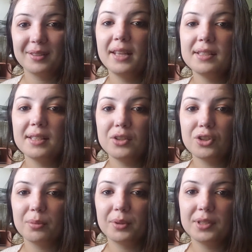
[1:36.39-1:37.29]
and since
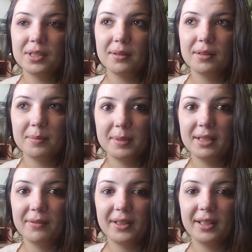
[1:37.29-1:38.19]
gerbils
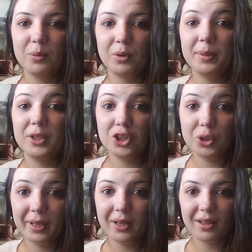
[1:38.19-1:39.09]
specifically will be
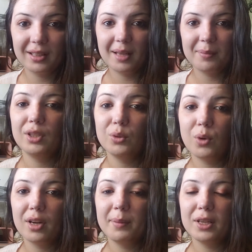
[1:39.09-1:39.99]
chewing on them, you
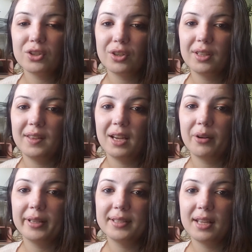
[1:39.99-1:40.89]
want to make sure that they
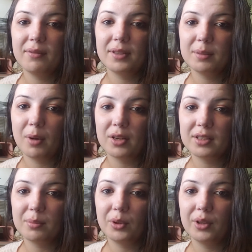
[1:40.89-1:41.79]
are as safe as
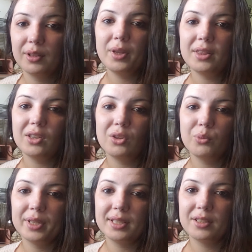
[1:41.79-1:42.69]
possible with little
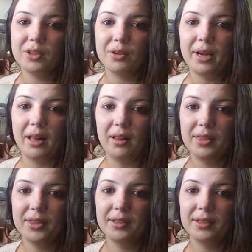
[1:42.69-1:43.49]
risk to their health.